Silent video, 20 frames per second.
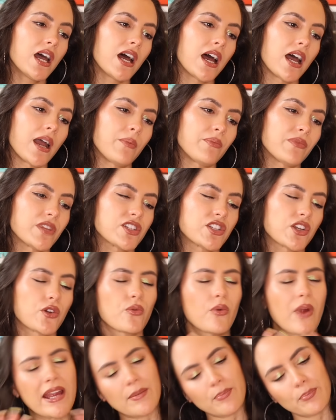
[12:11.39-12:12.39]
There's a
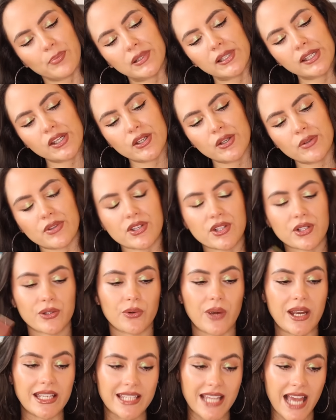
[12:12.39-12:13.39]
great blue, there's a
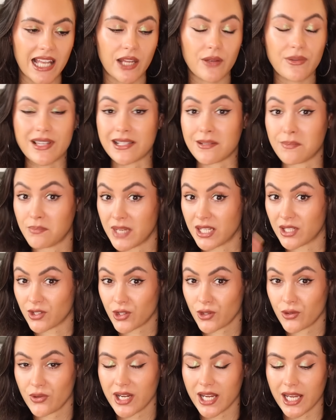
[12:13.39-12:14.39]
great yellow, there's a
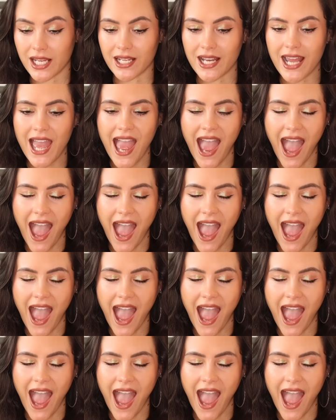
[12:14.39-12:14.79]
mint green.